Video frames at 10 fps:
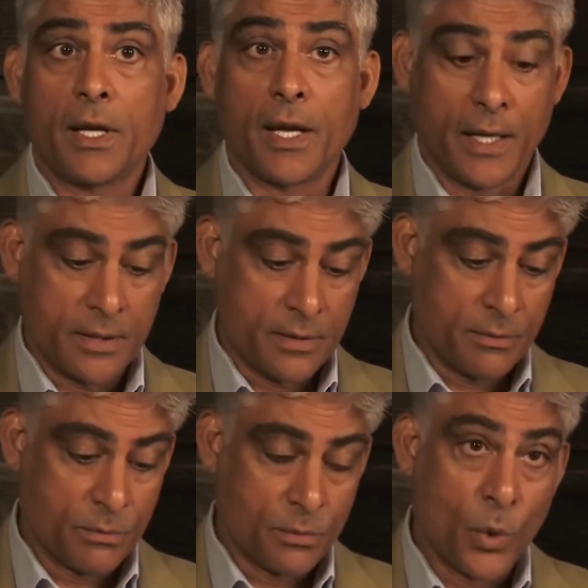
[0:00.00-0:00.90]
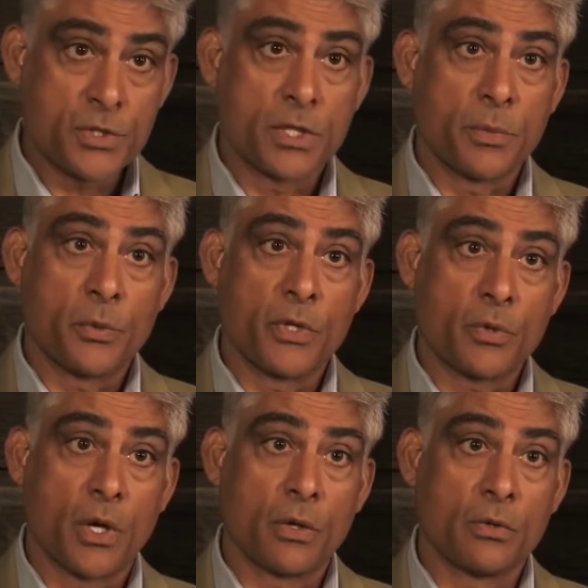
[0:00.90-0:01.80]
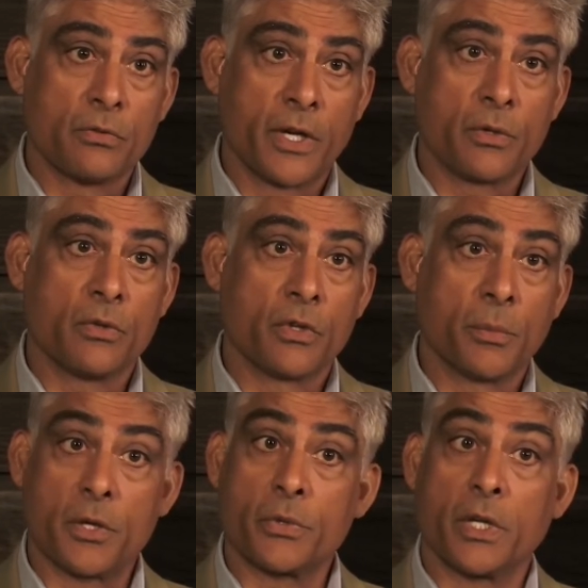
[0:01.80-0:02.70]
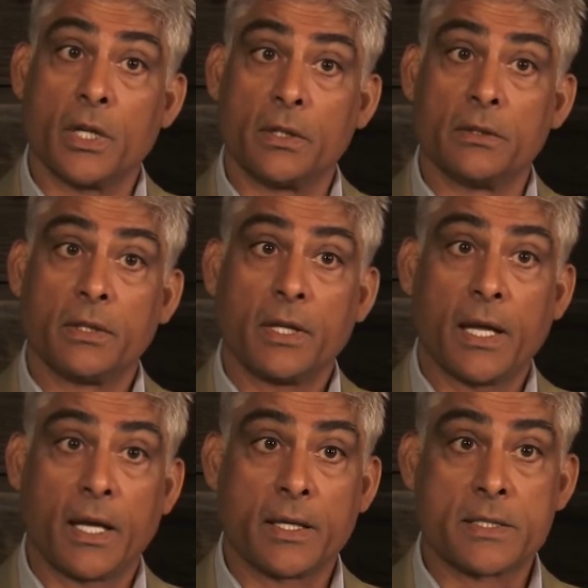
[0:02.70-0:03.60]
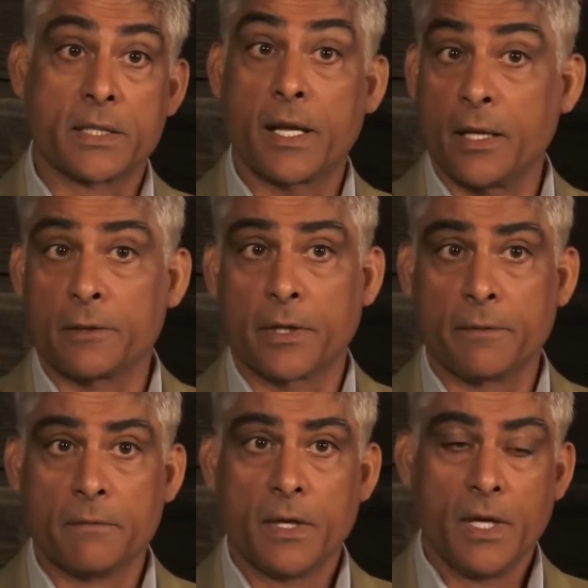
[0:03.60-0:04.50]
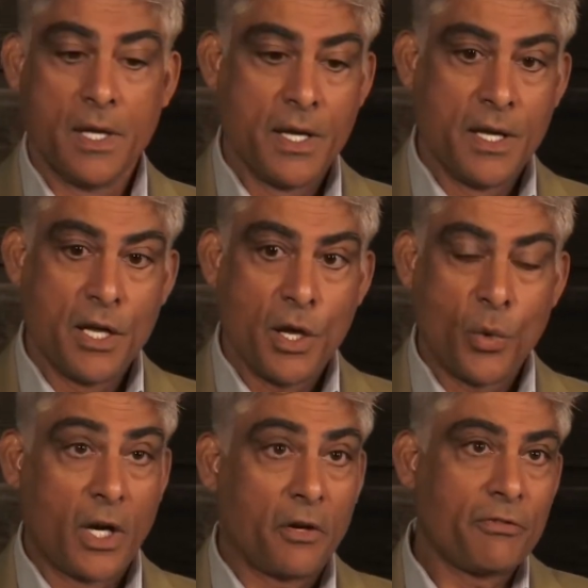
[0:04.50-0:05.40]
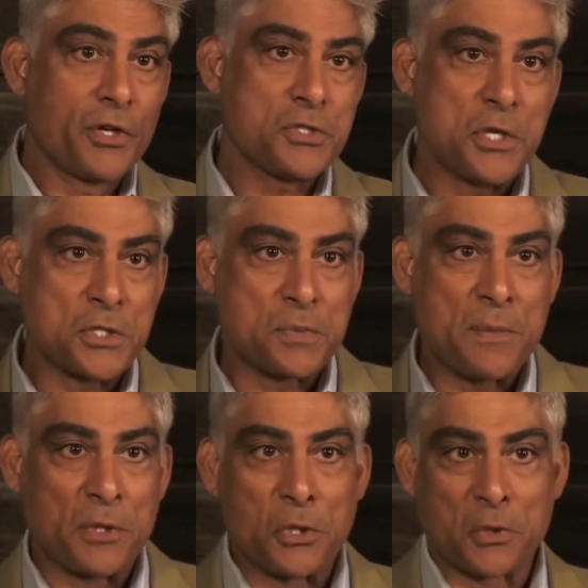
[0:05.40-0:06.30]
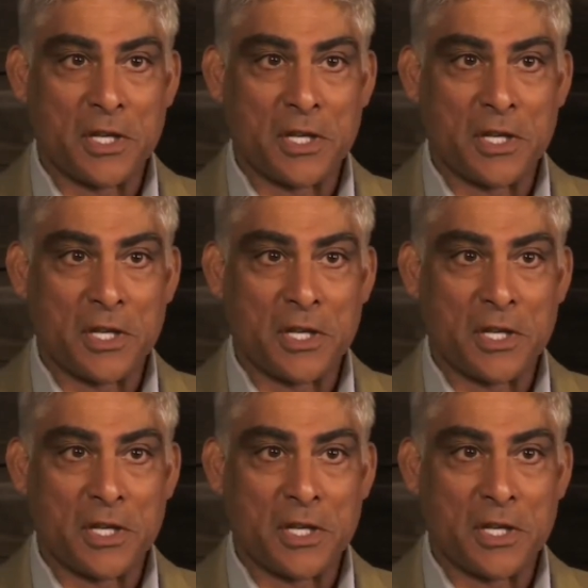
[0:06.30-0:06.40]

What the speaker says: and most of them between Toronto, Vancouver, Montreal, and Calgary. Well, our First Nations people don't